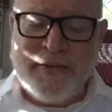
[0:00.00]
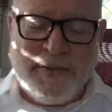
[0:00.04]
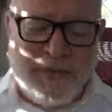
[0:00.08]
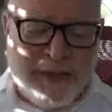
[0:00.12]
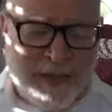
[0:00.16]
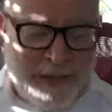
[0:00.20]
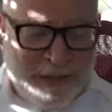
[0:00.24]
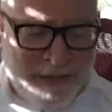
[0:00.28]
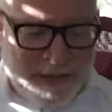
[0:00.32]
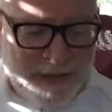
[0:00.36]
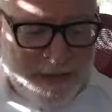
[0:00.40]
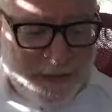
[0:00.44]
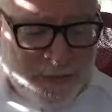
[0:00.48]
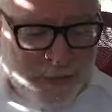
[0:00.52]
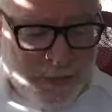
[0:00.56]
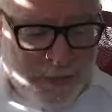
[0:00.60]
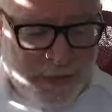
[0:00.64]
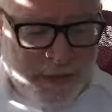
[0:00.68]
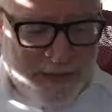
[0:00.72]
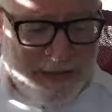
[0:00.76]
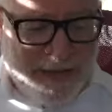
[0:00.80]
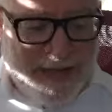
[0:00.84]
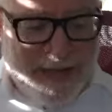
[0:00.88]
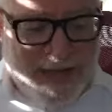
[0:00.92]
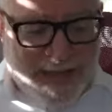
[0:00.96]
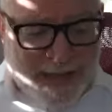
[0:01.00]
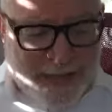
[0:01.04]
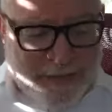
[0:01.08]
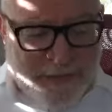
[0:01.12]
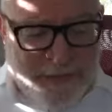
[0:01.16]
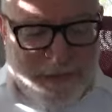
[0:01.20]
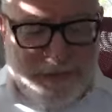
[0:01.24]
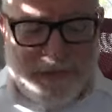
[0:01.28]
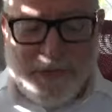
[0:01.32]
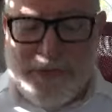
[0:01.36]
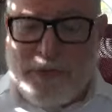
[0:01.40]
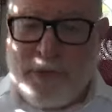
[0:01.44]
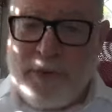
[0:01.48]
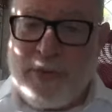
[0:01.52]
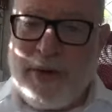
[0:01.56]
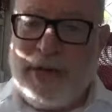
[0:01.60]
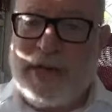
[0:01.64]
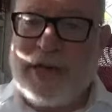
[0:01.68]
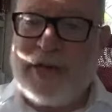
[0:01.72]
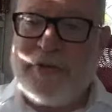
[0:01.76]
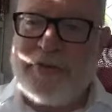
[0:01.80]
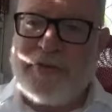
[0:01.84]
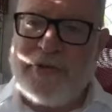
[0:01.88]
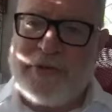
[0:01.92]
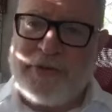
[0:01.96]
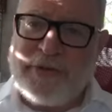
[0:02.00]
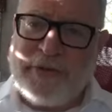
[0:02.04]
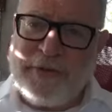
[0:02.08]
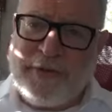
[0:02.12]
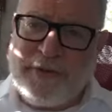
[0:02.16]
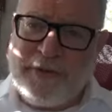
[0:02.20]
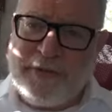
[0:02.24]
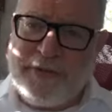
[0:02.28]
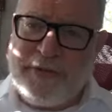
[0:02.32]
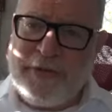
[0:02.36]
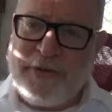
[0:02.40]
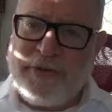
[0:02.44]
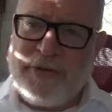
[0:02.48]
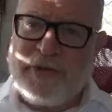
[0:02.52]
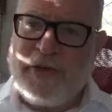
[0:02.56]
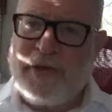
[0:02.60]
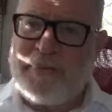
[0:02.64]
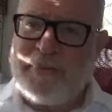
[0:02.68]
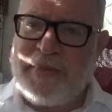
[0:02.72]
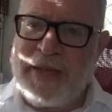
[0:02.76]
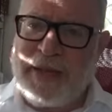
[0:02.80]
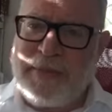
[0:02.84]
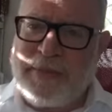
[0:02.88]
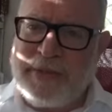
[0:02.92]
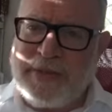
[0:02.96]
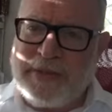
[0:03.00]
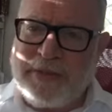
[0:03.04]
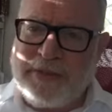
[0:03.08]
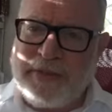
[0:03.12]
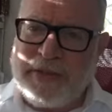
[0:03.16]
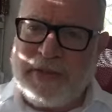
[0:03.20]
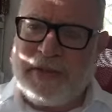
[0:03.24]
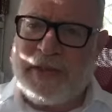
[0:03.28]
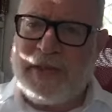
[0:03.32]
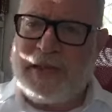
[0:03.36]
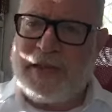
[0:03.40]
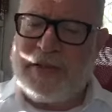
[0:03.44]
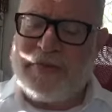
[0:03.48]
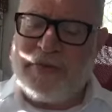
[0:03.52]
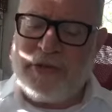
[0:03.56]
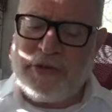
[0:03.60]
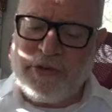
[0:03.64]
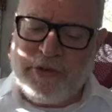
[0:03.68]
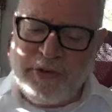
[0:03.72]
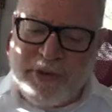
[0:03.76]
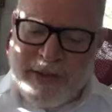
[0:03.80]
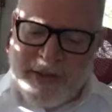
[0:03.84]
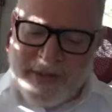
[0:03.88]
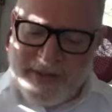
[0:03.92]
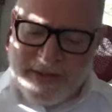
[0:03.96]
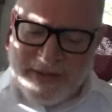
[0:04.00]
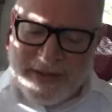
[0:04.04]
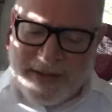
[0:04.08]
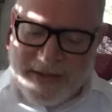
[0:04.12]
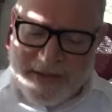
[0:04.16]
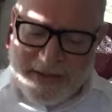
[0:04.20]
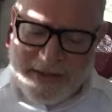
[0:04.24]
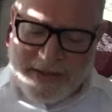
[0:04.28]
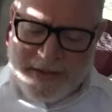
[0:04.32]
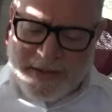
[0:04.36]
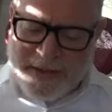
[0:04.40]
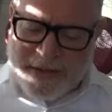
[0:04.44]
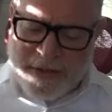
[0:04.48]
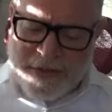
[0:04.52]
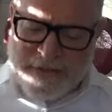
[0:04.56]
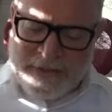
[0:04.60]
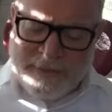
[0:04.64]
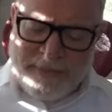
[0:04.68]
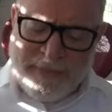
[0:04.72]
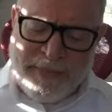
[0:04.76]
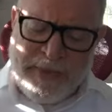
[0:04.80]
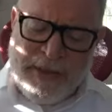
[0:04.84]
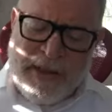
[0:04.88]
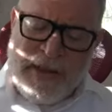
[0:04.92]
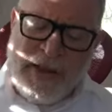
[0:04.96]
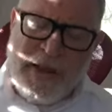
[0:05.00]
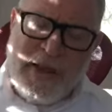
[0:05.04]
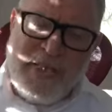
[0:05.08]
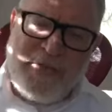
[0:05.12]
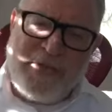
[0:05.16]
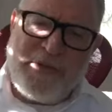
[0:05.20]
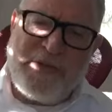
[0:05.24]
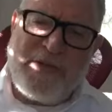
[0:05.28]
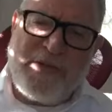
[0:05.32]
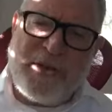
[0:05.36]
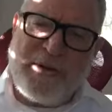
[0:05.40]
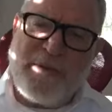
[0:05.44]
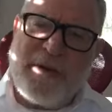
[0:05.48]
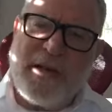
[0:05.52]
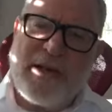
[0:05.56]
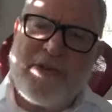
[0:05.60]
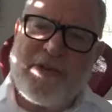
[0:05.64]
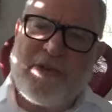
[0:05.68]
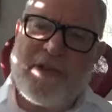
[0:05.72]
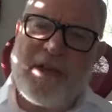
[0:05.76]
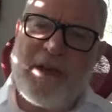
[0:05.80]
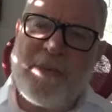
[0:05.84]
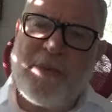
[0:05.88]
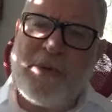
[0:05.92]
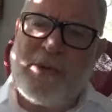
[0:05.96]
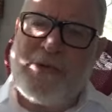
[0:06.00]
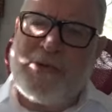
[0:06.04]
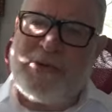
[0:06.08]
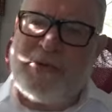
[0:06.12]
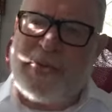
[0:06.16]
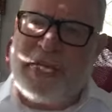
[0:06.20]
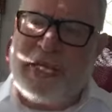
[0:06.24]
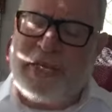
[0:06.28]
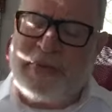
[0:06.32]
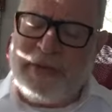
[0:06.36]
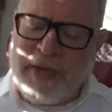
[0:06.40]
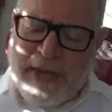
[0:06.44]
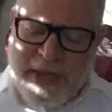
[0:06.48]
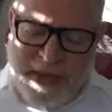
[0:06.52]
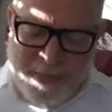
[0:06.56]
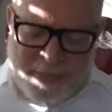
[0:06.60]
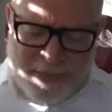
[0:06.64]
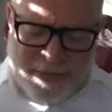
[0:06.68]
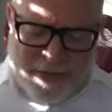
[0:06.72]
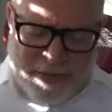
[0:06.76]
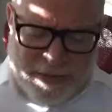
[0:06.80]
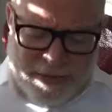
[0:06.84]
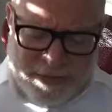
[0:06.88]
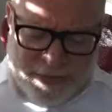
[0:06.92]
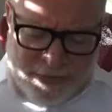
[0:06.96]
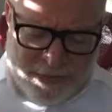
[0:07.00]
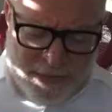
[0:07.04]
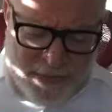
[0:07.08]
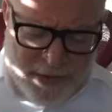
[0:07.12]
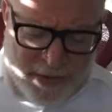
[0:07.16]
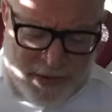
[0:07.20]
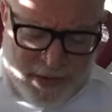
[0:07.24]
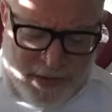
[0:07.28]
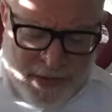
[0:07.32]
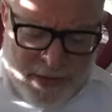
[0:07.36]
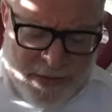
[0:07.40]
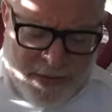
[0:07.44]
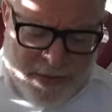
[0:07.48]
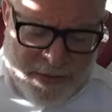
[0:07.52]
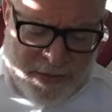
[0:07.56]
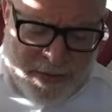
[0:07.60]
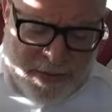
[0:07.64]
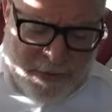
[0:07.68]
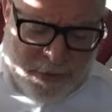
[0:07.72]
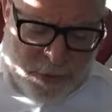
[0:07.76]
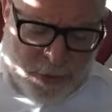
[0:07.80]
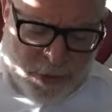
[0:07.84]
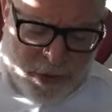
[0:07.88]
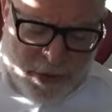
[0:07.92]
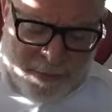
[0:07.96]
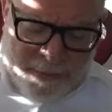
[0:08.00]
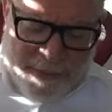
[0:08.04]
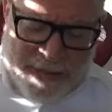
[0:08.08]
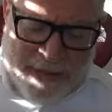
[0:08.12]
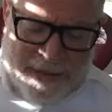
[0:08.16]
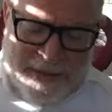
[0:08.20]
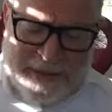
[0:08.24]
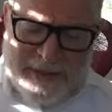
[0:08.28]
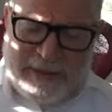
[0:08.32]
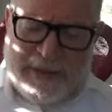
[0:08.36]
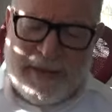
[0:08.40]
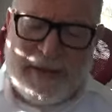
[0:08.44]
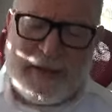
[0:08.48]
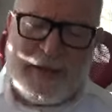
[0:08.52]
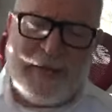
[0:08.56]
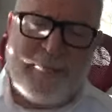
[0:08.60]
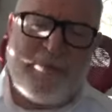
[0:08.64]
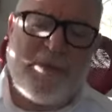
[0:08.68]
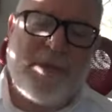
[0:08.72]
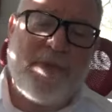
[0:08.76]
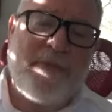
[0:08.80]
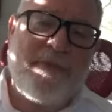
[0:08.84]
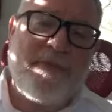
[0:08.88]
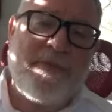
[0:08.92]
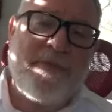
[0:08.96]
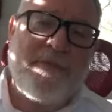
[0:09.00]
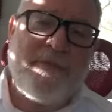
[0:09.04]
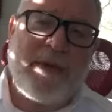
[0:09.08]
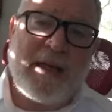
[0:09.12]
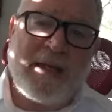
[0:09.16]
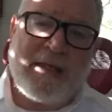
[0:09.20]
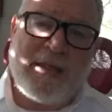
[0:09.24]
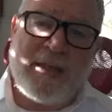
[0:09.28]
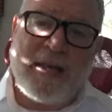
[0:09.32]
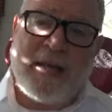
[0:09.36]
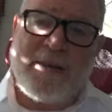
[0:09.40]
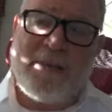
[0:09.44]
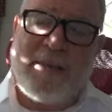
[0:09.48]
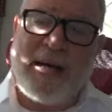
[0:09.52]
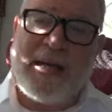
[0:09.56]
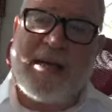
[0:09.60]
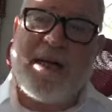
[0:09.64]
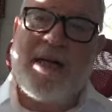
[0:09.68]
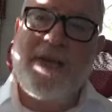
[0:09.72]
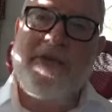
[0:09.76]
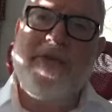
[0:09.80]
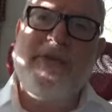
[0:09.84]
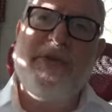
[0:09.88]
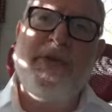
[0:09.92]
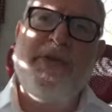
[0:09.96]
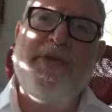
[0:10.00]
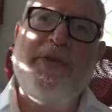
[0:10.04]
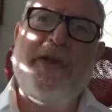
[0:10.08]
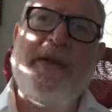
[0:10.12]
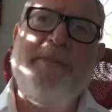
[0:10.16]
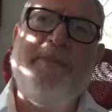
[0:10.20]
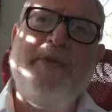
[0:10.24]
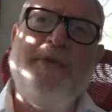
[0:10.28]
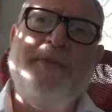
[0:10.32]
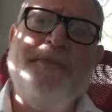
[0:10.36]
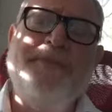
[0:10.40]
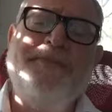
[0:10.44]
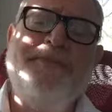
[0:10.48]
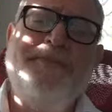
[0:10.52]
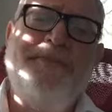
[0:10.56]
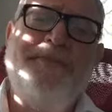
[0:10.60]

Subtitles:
right? The land of Israel is waiting for us to fulfill the commandments of the land of Israel in the land itself. In this direction that we see in the commentaries, and they talk about Nachmanides, for example,